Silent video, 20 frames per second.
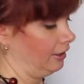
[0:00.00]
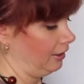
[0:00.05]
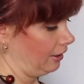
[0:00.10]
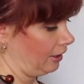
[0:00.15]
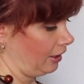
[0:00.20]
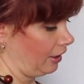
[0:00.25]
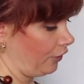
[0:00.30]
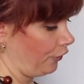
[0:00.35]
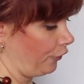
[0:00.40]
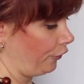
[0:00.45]

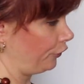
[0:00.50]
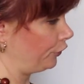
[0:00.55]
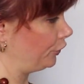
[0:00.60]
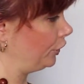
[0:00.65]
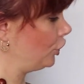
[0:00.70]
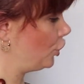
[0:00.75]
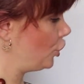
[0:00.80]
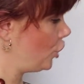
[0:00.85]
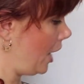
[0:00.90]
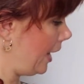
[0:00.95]
of the
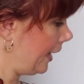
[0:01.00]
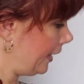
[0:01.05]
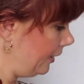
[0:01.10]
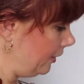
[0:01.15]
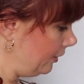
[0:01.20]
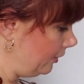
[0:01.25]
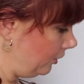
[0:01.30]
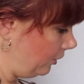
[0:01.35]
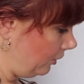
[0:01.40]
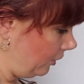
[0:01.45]
jacket,
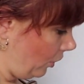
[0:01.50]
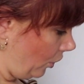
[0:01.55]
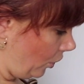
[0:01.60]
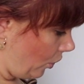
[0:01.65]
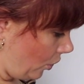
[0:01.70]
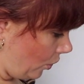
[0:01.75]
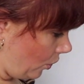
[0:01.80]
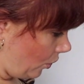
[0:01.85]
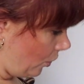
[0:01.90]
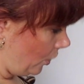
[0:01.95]

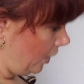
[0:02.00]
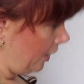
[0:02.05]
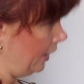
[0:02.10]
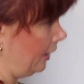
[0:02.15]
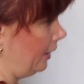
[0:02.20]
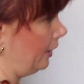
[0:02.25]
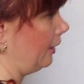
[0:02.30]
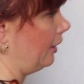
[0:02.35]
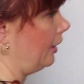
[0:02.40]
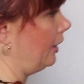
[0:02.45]
so
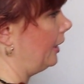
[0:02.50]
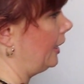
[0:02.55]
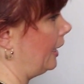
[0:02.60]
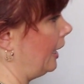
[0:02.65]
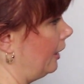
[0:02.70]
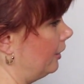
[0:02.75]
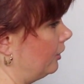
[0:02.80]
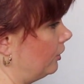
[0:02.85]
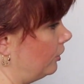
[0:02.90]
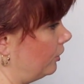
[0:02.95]
I
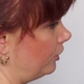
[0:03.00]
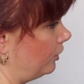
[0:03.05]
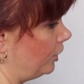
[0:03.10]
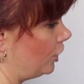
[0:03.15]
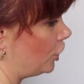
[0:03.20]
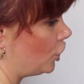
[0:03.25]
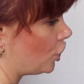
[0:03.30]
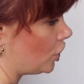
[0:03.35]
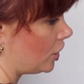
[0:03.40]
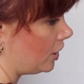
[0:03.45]

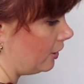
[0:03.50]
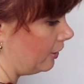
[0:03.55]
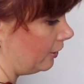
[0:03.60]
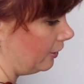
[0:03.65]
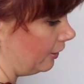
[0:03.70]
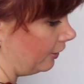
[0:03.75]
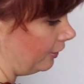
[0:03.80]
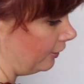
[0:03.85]
unstitched the